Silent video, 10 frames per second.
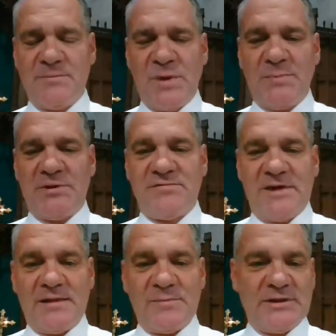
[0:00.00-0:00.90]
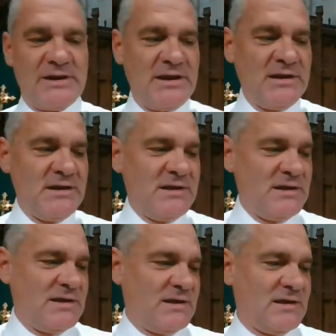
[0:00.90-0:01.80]
papal infallibility
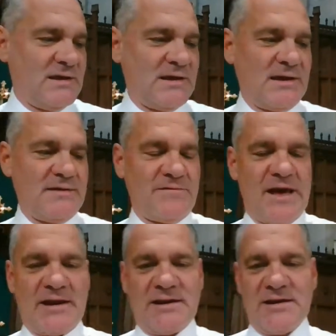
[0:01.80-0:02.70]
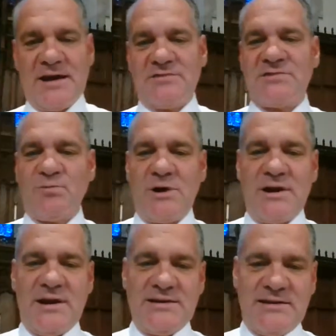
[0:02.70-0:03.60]
at Vatican Council I
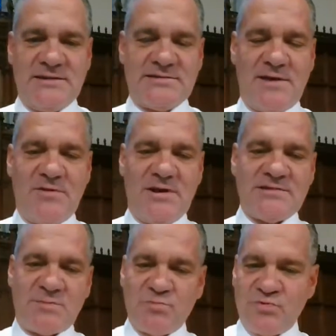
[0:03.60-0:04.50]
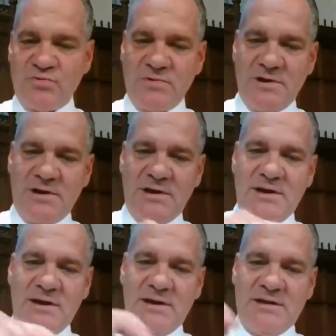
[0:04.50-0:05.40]
in 1870 is a
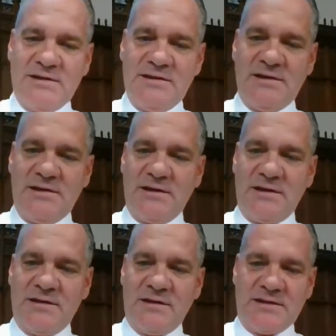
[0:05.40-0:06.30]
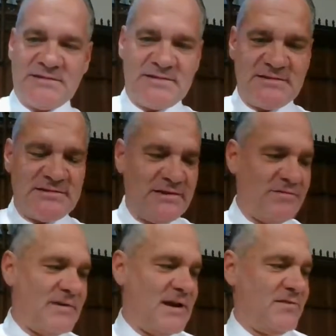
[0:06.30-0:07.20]
pretty consistent
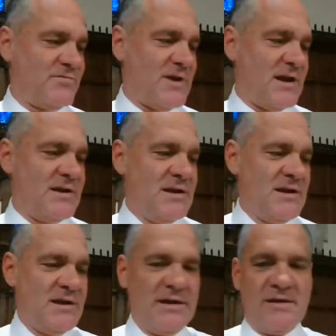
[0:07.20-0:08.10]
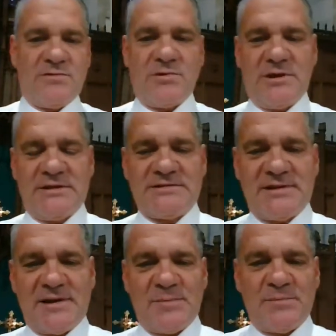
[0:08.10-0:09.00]
red thread through this
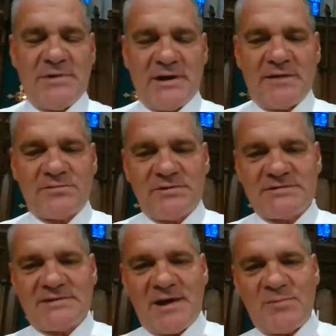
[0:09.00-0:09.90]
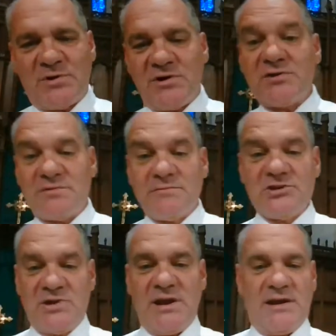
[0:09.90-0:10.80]
time period, or
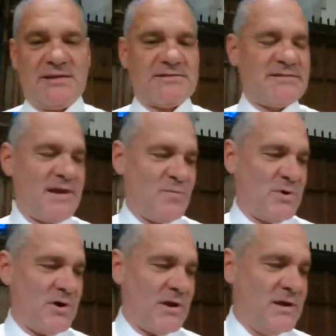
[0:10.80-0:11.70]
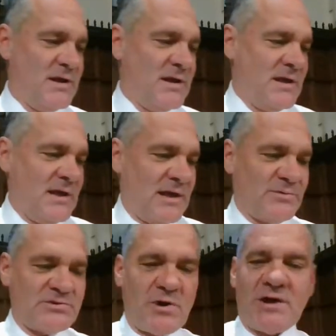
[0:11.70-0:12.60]
originating in this time period. And it
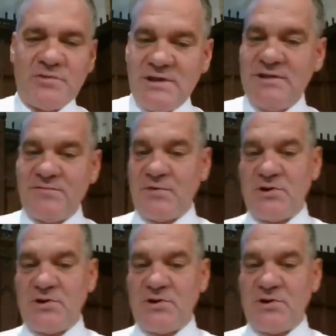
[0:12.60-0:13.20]
was Gregory I,